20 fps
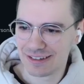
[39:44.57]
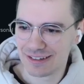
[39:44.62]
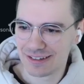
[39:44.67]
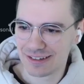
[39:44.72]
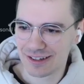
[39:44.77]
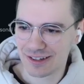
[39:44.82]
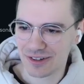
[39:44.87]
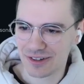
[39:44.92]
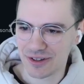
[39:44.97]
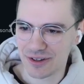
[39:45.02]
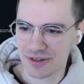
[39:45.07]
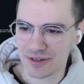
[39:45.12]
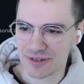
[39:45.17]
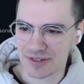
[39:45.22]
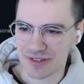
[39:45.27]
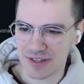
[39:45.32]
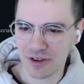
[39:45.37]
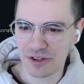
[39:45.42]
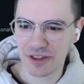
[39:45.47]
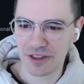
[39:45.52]

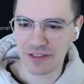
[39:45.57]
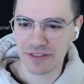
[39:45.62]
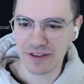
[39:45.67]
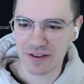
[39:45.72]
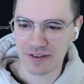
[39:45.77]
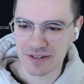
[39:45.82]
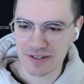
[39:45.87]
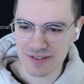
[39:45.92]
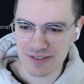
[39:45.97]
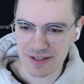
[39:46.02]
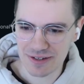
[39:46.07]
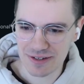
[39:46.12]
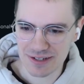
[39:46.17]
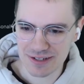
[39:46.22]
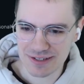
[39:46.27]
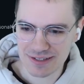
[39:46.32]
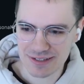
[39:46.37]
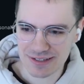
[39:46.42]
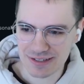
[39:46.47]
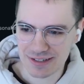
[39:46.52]
close? Oh, there it is. There it
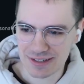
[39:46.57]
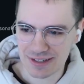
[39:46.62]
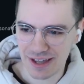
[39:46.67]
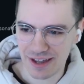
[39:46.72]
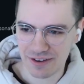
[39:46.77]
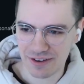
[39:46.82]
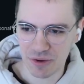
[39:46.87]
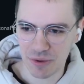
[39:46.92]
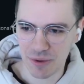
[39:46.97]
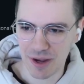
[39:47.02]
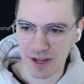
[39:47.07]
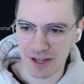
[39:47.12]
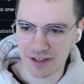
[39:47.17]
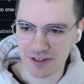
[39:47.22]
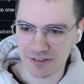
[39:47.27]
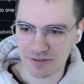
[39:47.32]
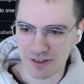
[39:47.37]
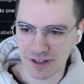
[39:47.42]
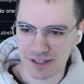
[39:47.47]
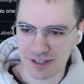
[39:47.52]
is. I don't know why I
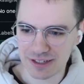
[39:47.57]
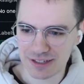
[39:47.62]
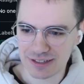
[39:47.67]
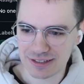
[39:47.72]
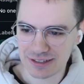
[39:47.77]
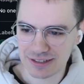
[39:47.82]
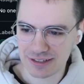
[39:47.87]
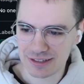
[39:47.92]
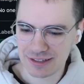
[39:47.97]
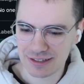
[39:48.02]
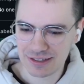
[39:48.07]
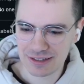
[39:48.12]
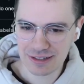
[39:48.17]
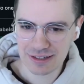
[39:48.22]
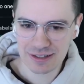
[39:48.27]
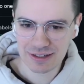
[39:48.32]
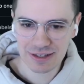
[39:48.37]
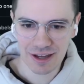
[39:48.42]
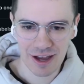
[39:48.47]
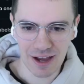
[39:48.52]
couldn't find it.
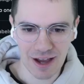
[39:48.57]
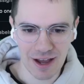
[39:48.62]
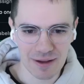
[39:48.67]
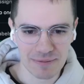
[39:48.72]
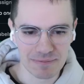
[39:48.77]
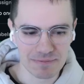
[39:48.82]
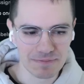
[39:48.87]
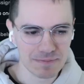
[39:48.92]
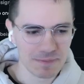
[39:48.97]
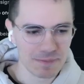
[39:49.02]
All